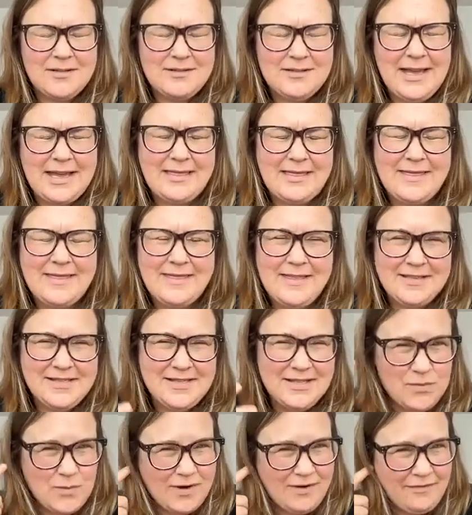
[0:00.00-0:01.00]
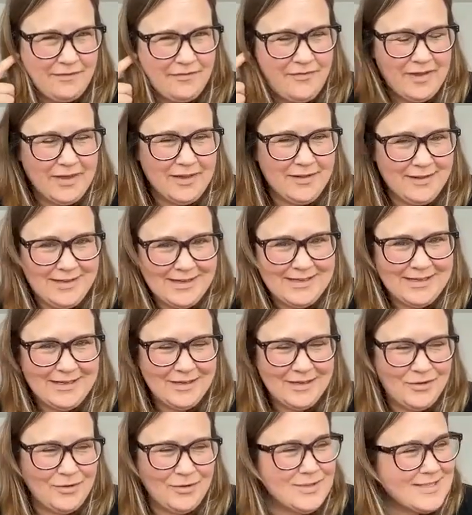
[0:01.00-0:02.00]
like, this is where feel and
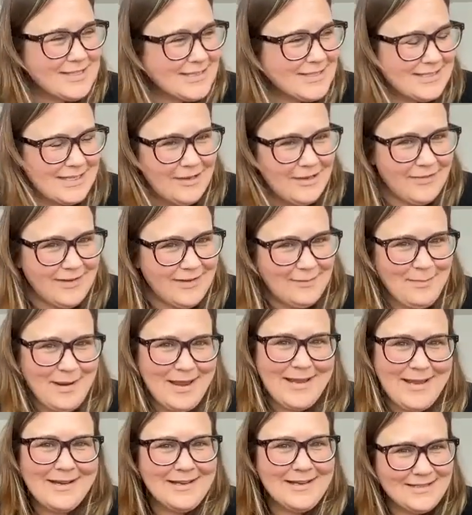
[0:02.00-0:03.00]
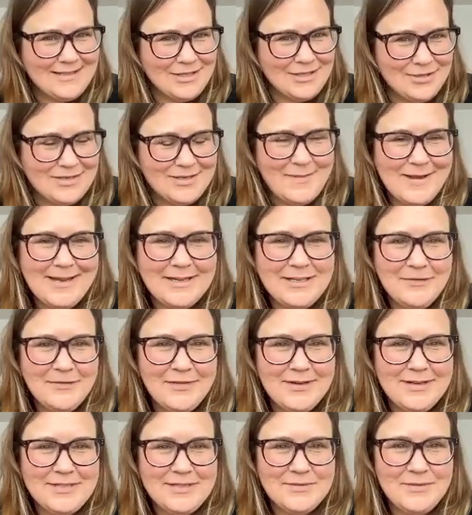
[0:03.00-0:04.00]
acoustics even start to make a
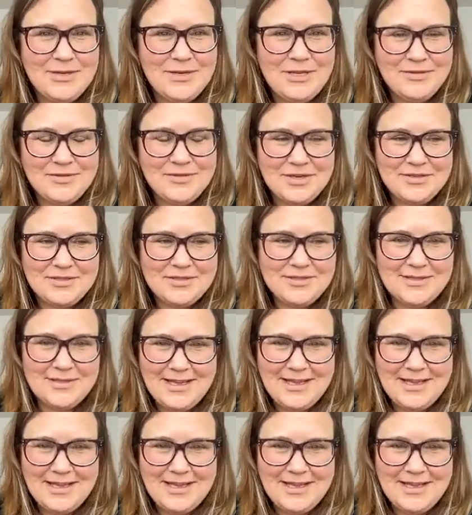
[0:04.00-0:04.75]
difference, where you start to